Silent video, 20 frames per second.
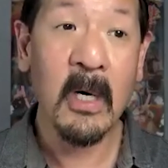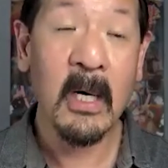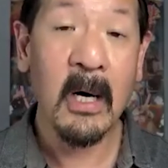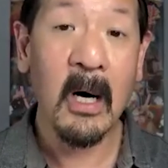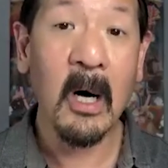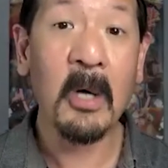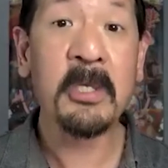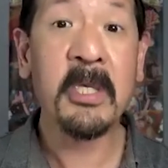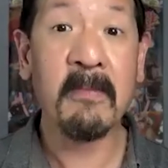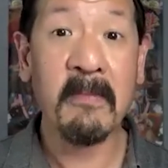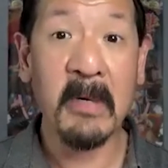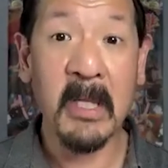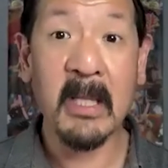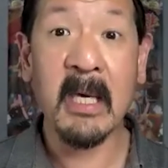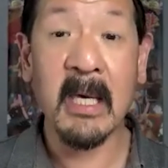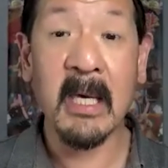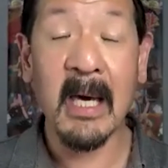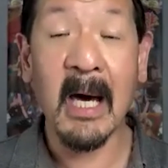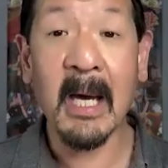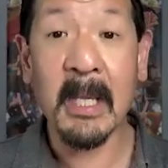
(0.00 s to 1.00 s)

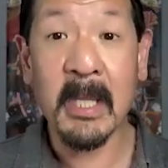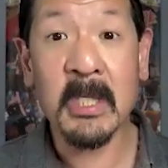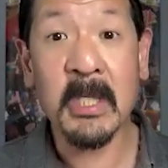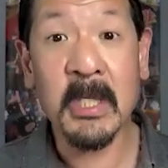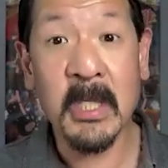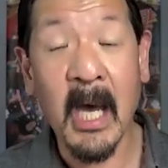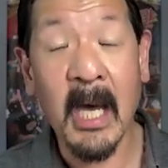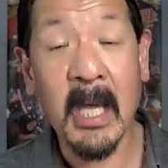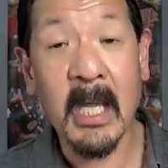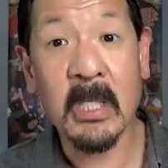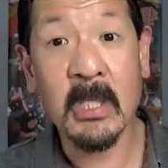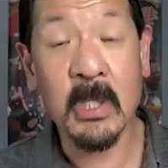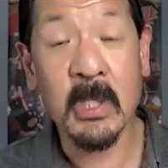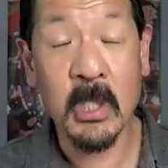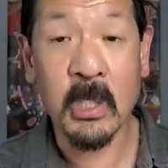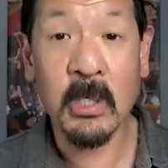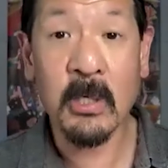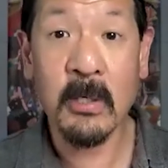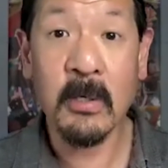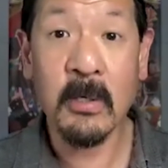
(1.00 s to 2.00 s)
ultimately, I decided
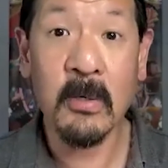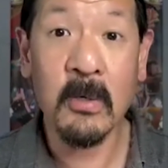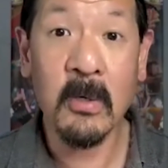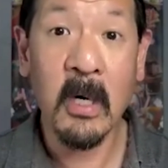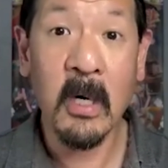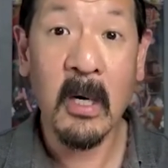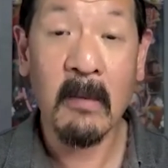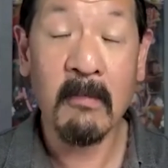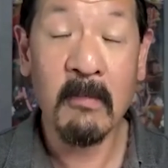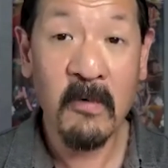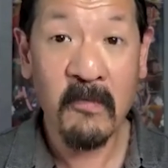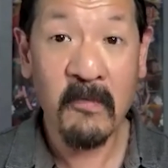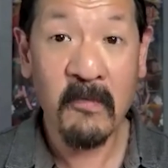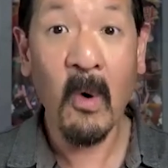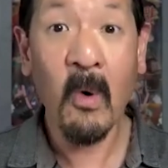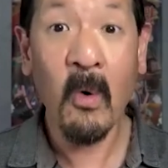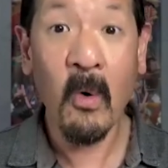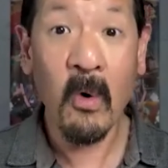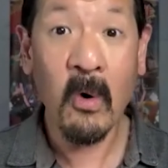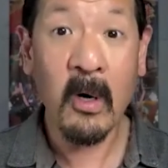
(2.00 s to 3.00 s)
to move
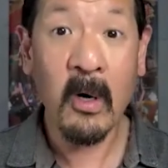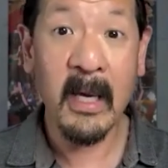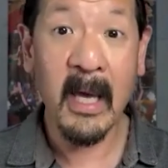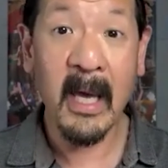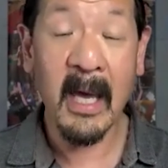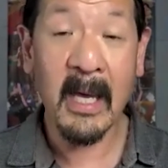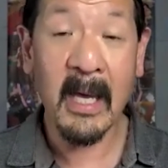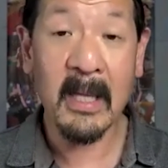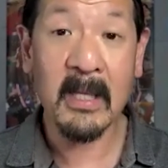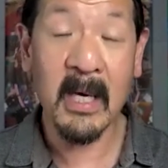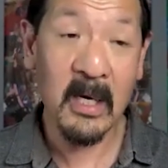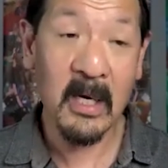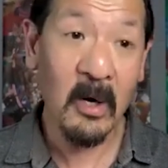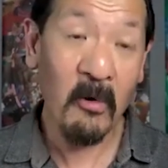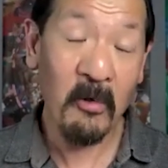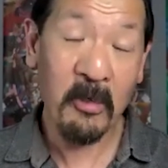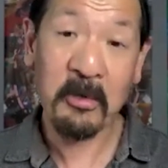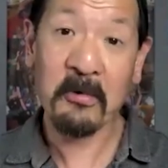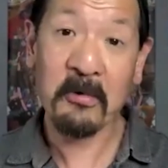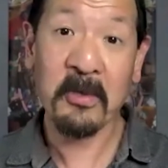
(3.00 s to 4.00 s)
forward and
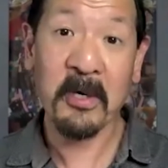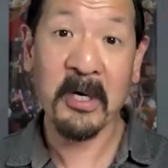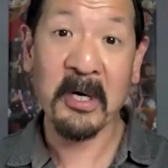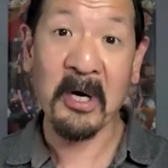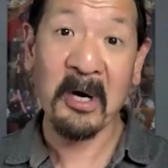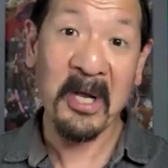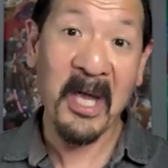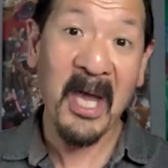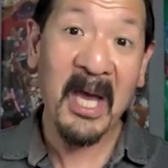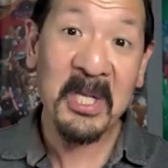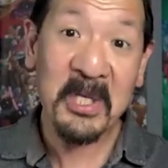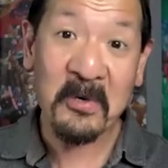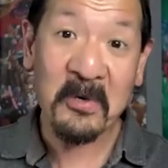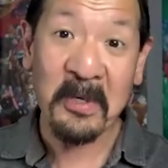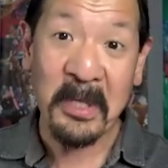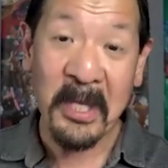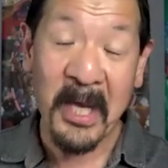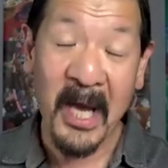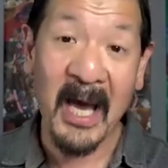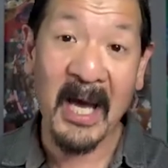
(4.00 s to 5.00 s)
go through the
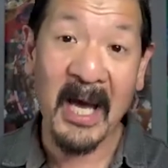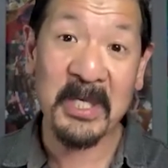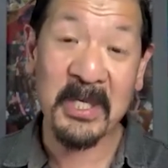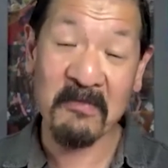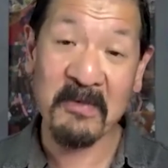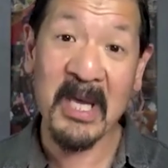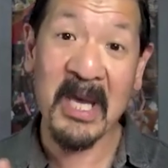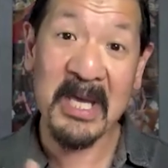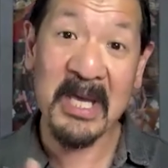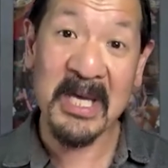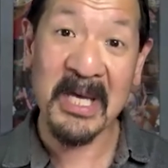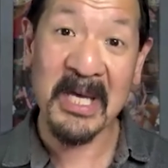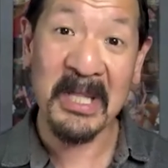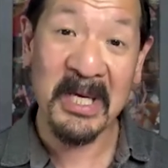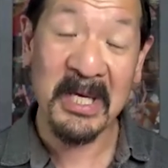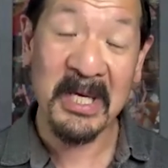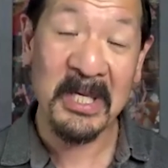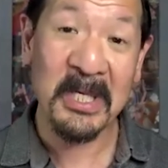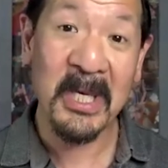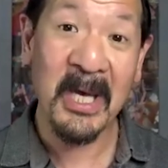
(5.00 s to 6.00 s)
gargantuan task of taking
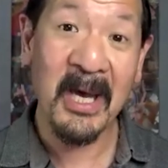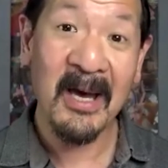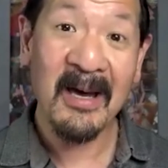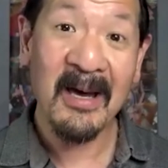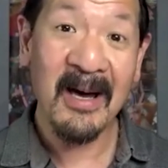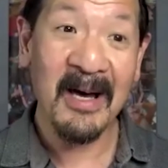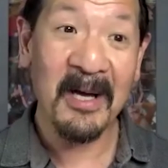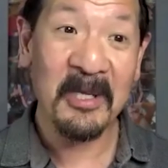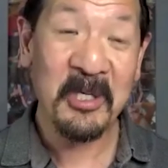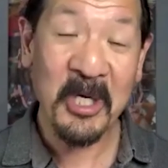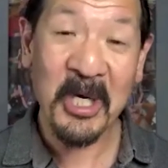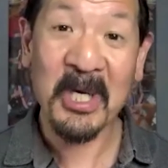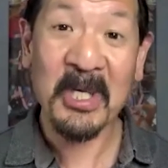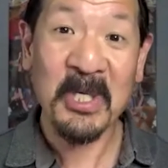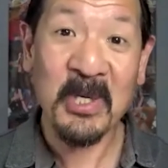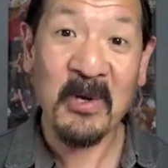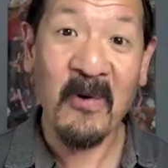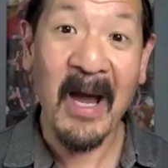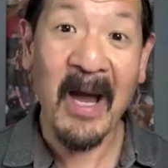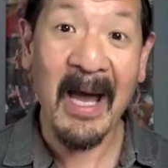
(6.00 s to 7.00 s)
this chicken
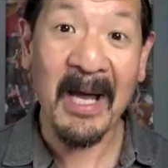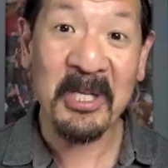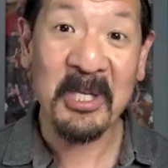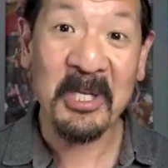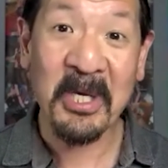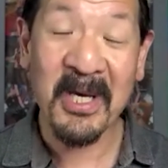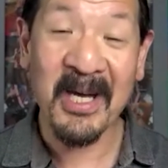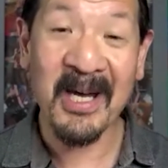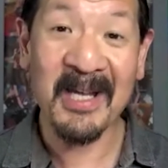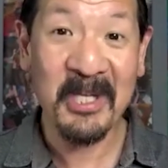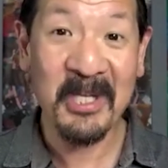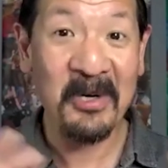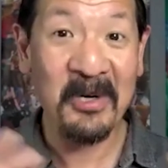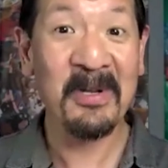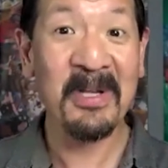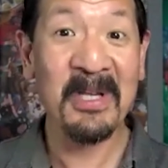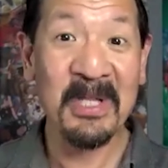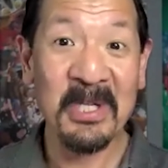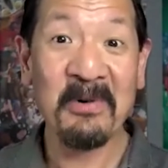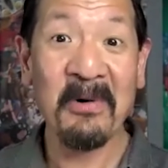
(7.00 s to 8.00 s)
scratch and turn
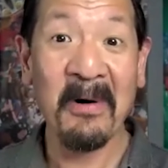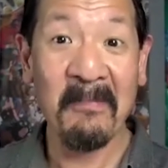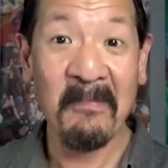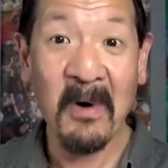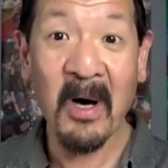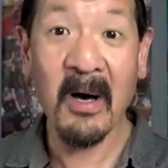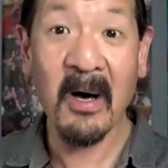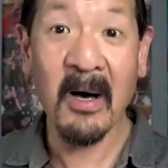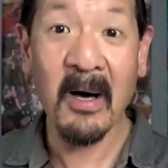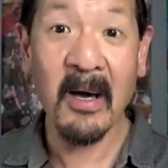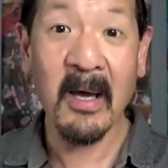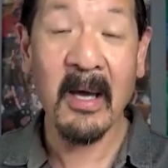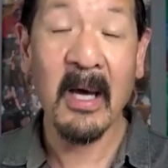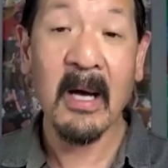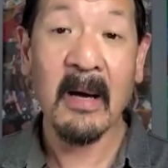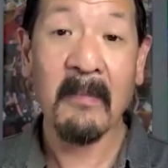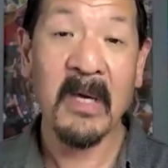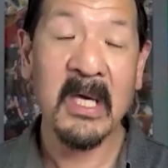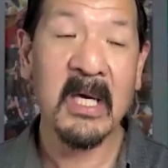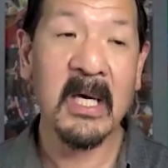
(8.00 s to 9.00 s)
it into a book,
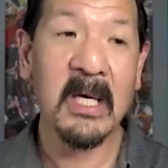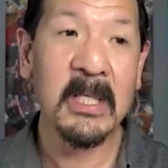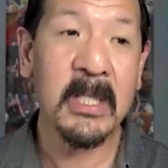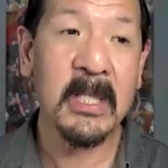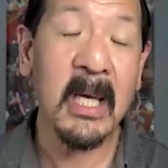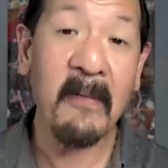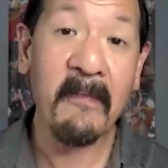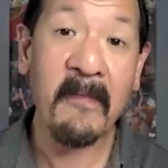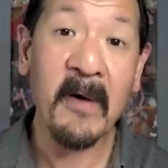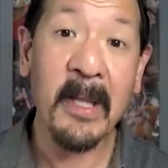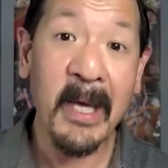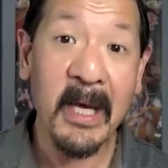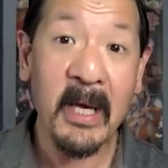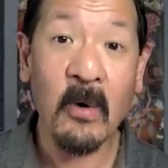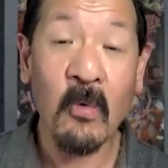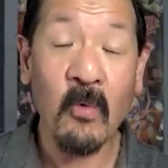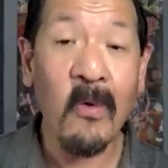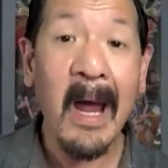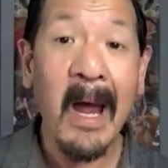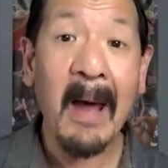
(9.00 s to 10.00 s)
because I felt I could
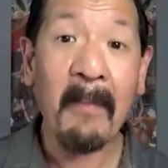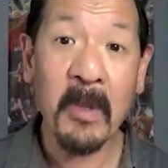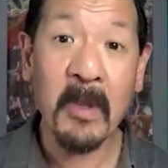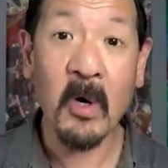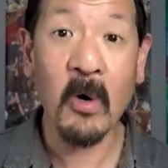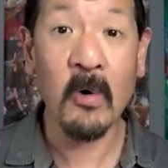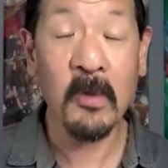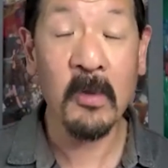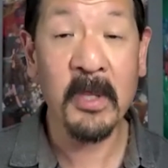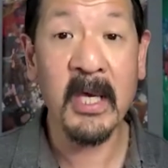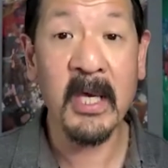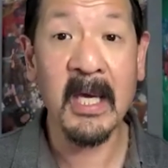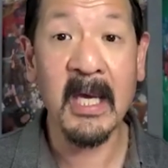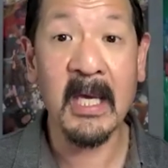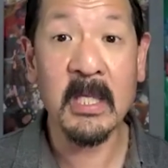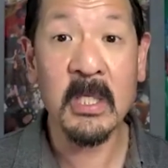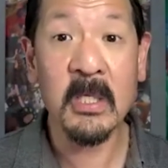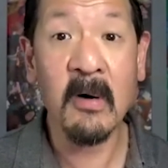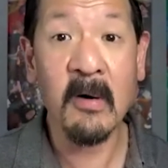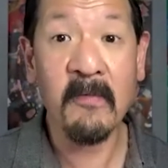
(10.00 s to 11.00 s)
wrap the whole thing
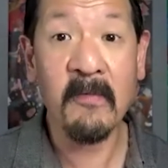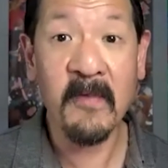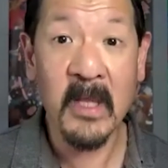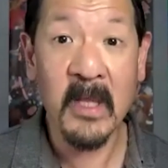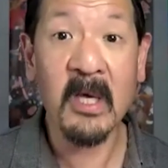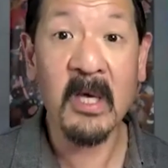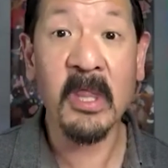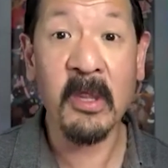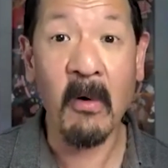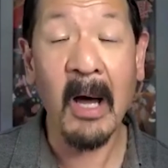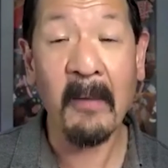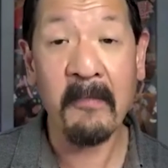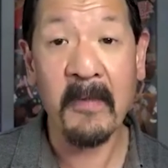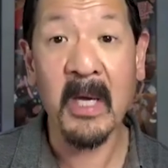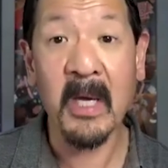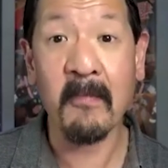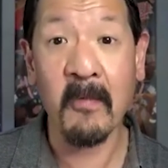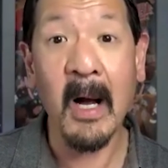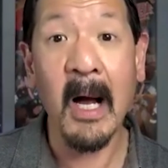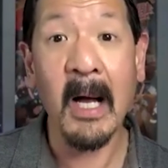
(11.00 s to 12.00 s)
into a
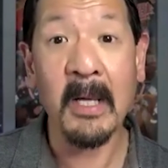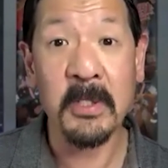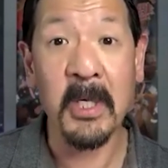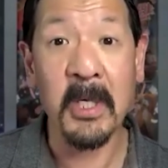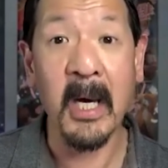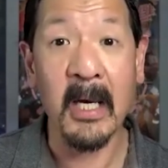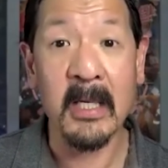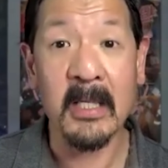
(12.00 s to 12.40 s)
philanthropic project.